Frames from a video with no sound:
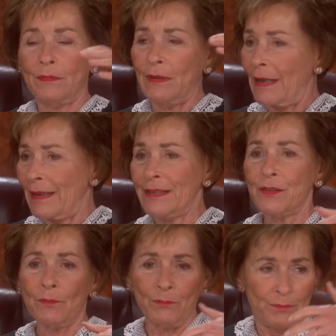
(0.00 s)
get,
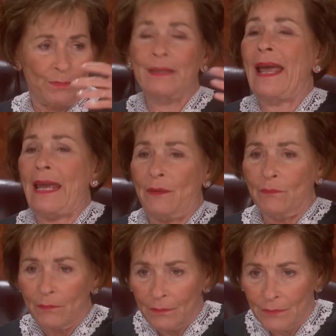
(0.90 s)
it's a
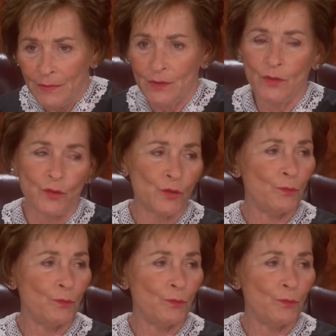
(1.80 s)
game it's a yeah.